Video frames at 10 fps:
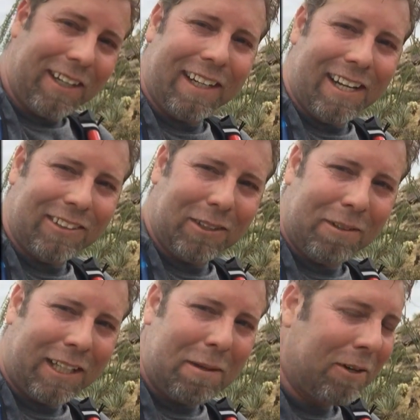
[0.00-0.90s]
right now, so I'm
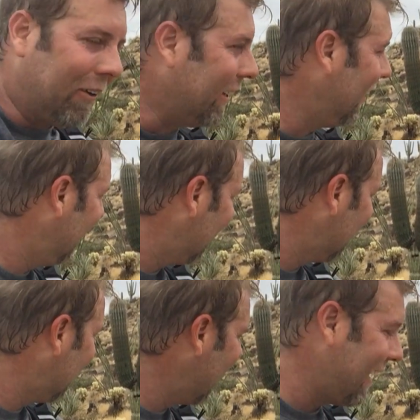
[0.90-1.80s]
gonna keep going.
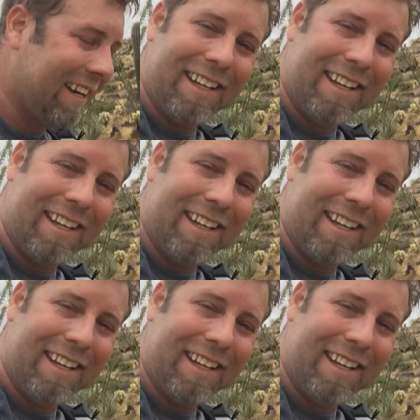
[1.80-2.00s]
All right.